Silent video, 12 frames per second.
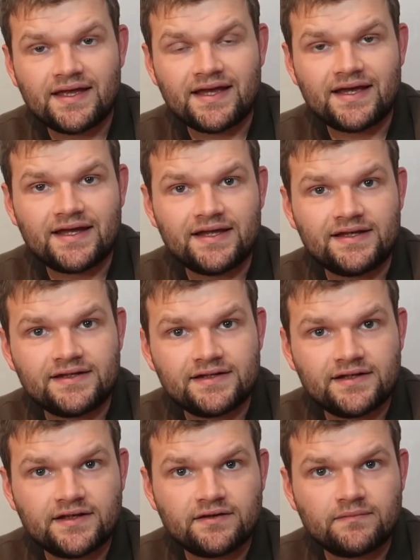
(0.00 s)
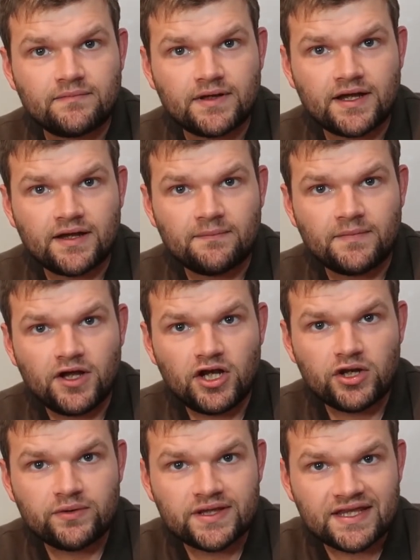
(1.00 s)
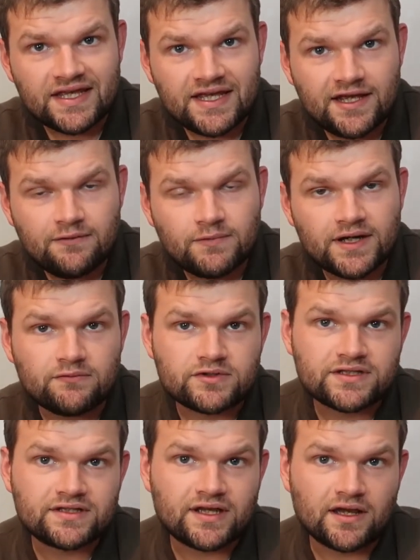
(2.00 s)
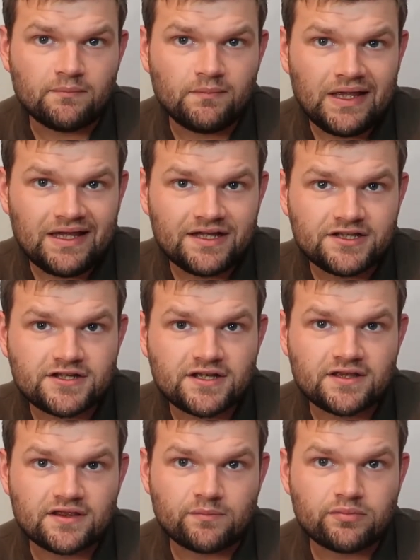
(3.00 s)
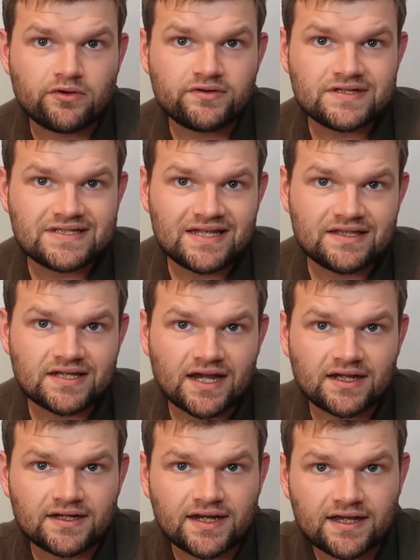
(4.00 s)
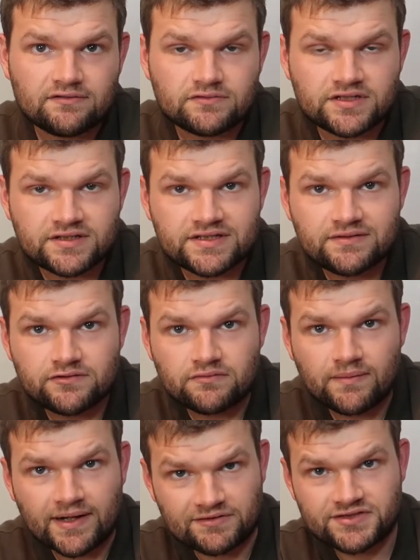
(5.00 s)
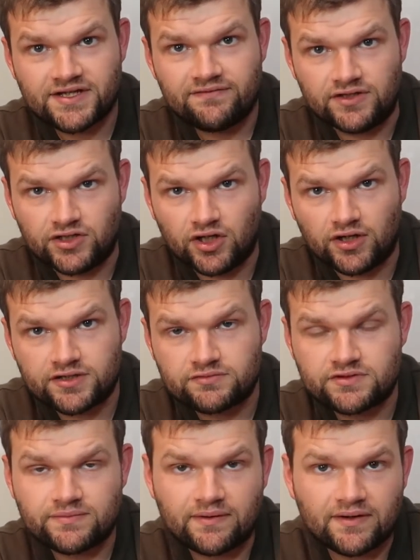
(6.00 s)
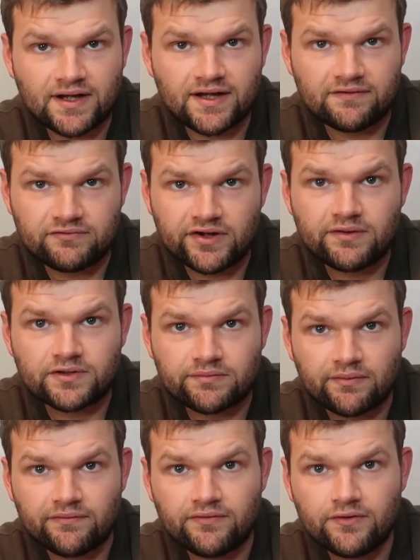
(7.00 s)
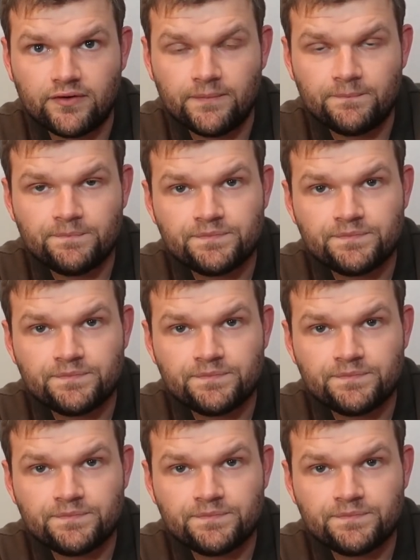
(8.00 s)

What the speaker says: And earlier in the year, when it was March, the price did tank down to about $7, which is about half what it was before.